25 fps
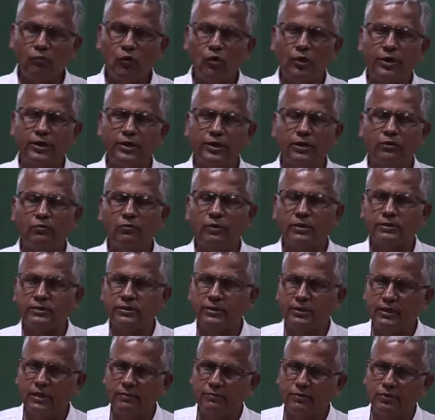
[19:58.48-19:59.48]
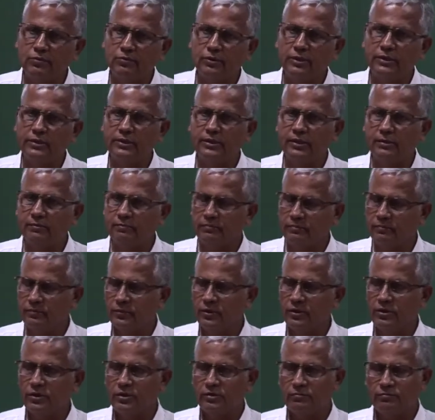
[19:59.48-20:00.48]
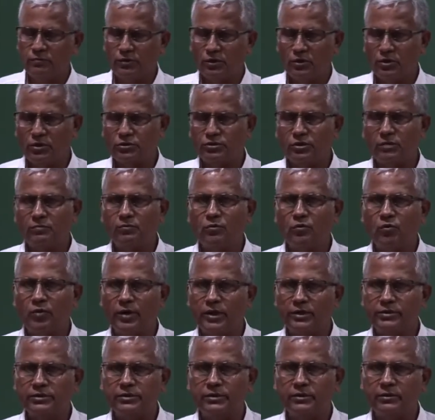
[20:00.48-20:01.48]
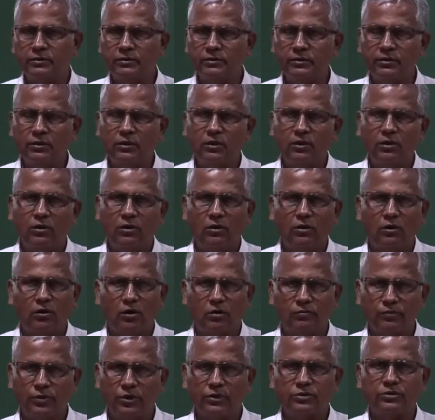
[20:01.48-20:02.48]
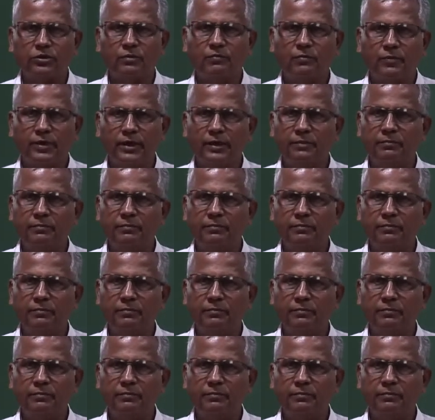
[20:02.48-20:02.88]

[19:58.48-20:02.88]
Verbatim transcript: bonding was there between them because of cohesion or because of